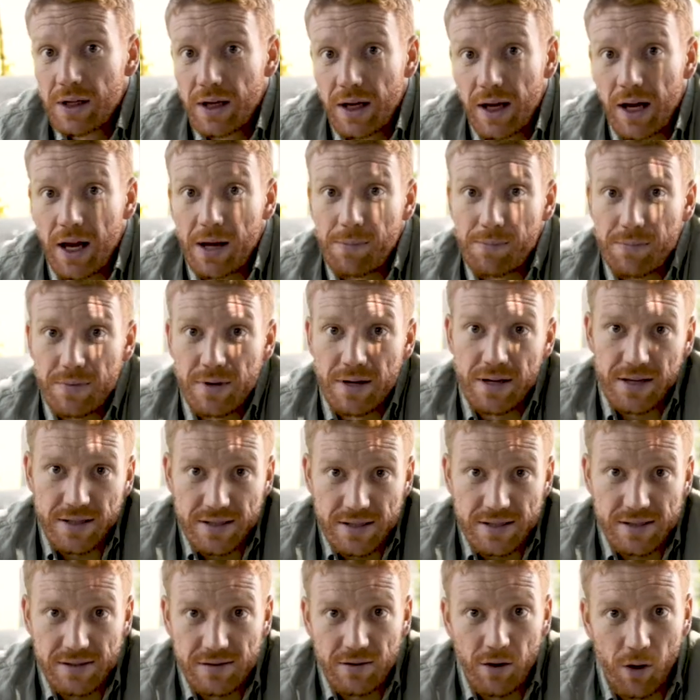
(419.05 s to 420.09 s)
Um,
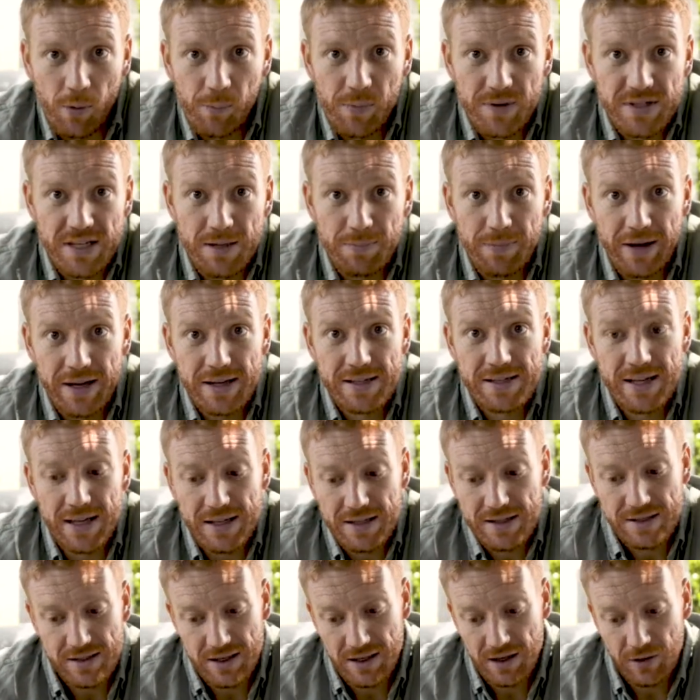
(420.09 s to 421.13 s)
it's obviously makes
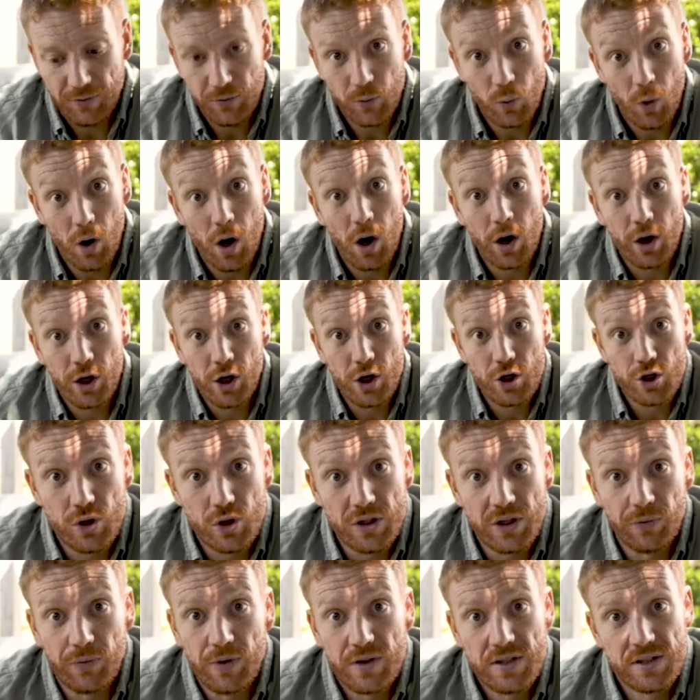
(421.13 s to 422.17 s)
sense that if you are going to
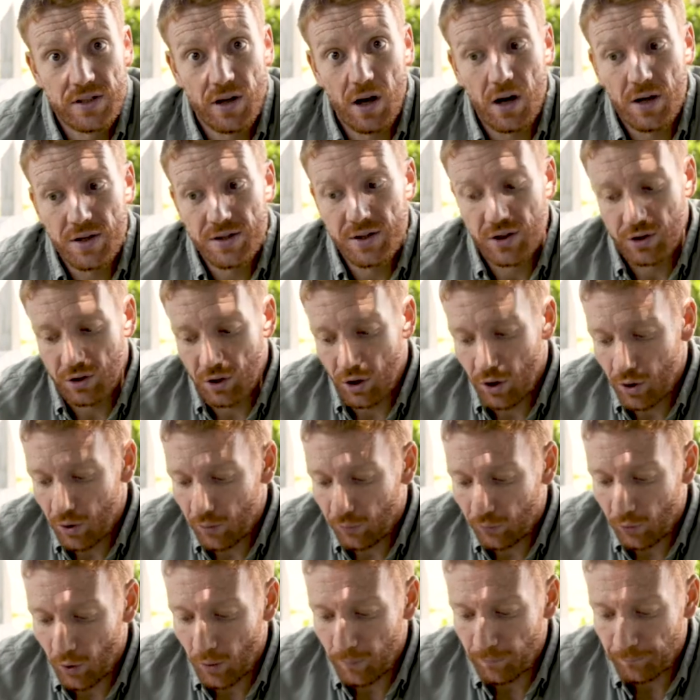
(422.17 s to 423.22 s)
different styles to go
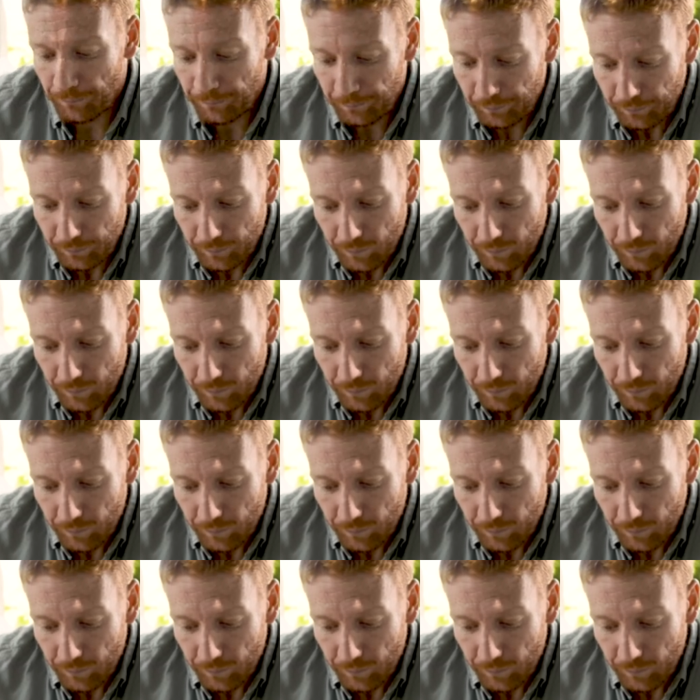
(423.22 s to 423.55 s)
from